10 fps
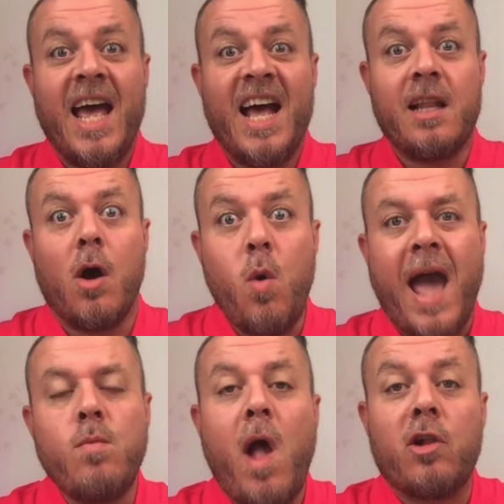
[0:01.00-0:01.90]
Hello
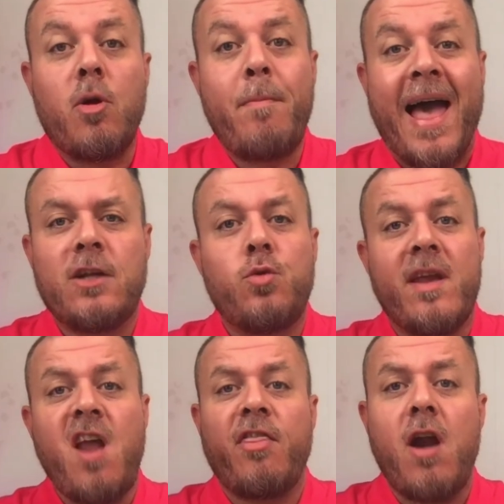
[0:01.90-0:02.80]
and welcome back to
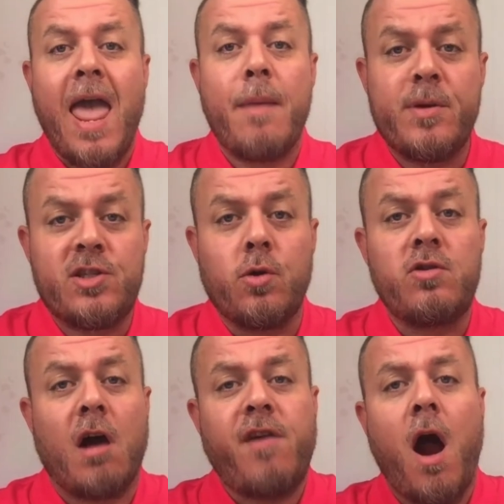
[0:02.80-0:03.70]
another episode
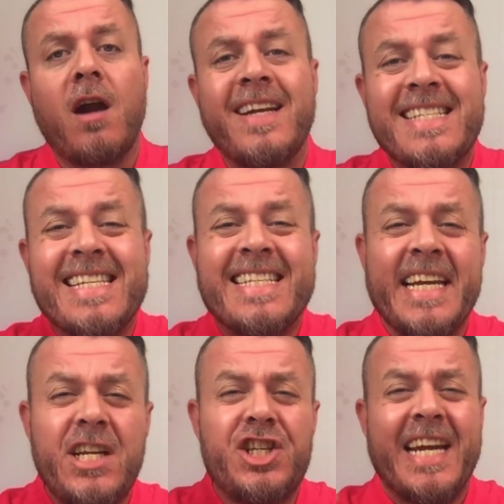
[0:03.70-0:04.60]
of Harkus
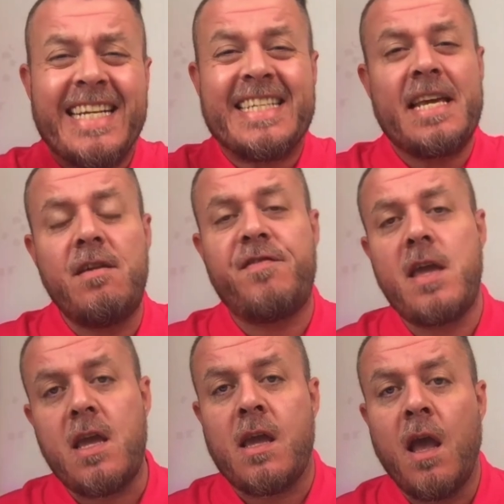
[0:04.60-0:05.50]

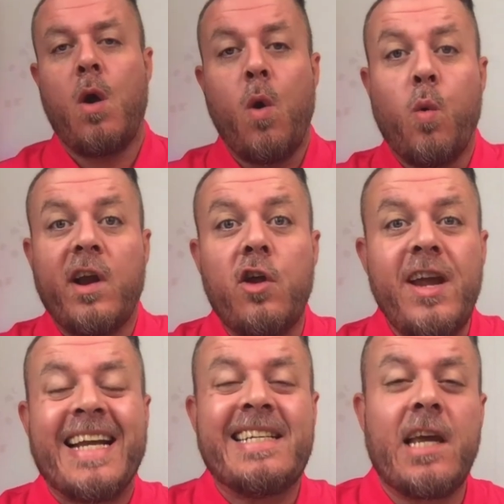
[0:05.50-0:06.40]
CGTV. We're going to
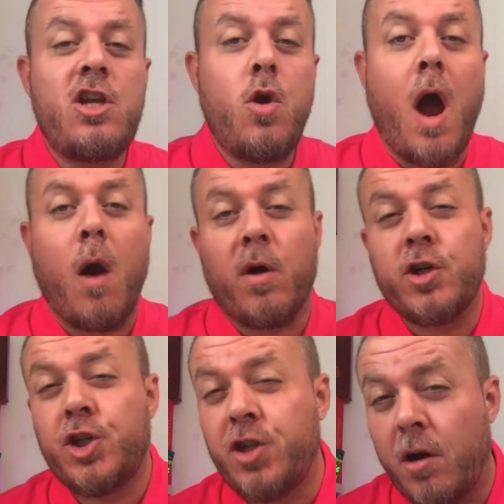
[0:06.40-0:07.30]
continue our
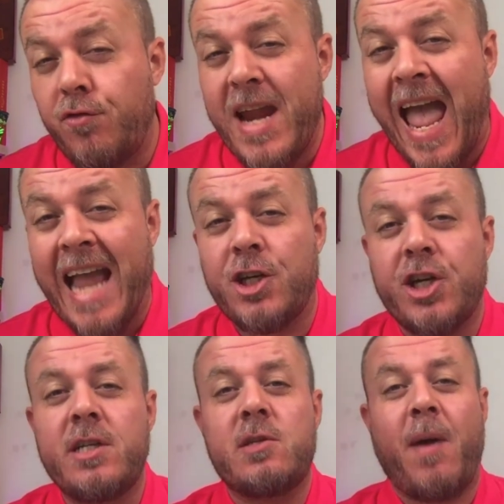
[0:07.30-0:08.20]
shirt
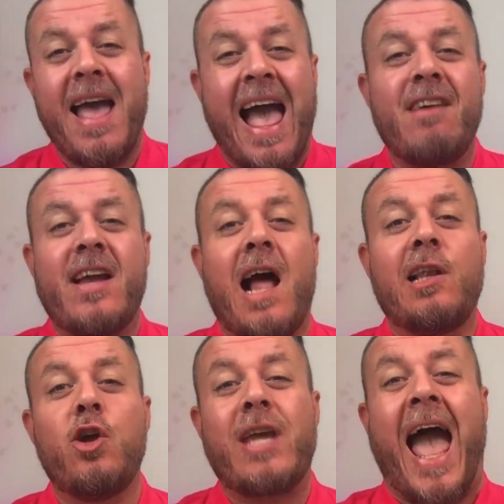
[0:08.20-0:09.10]
reactions by having a
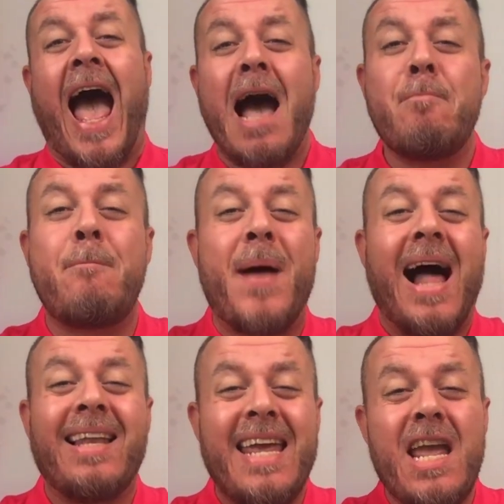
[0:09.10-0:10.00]
look at
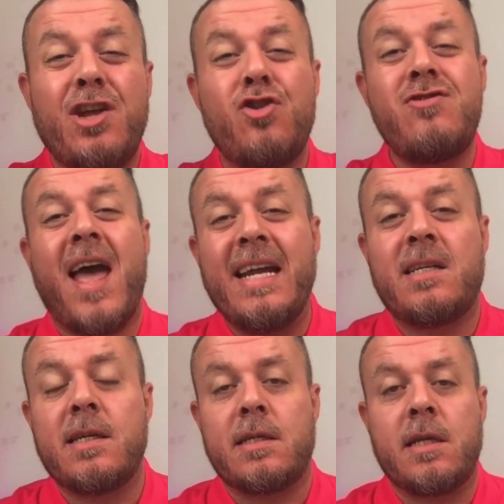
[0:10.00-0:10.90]
Bali
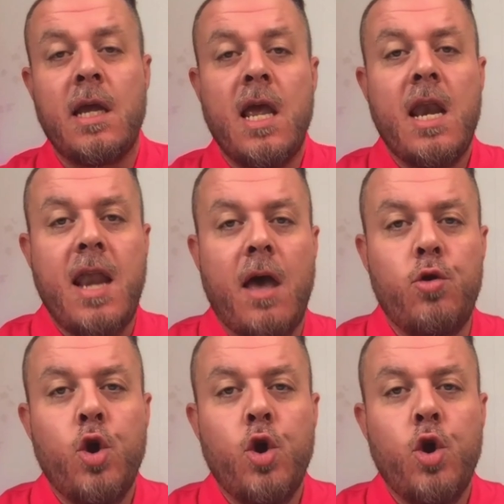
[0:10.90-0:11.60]
United. Now,